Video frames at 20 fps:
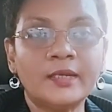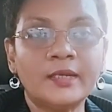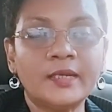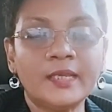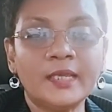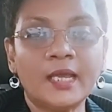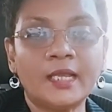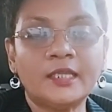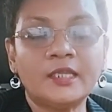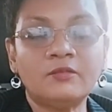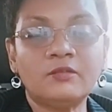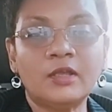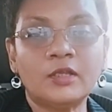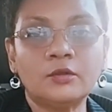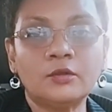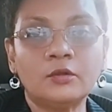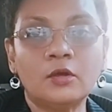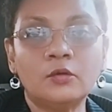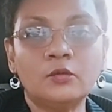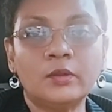they can't even get
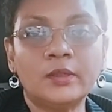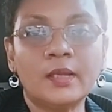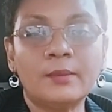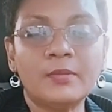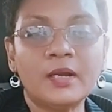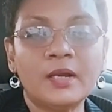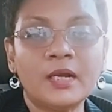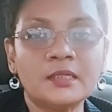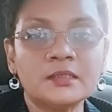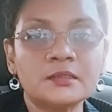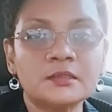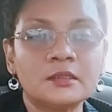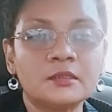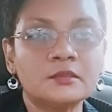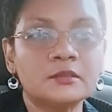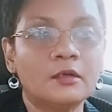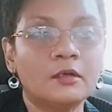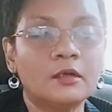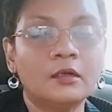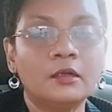to go do their
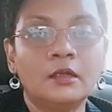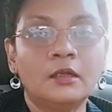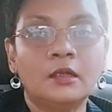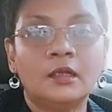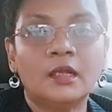masters or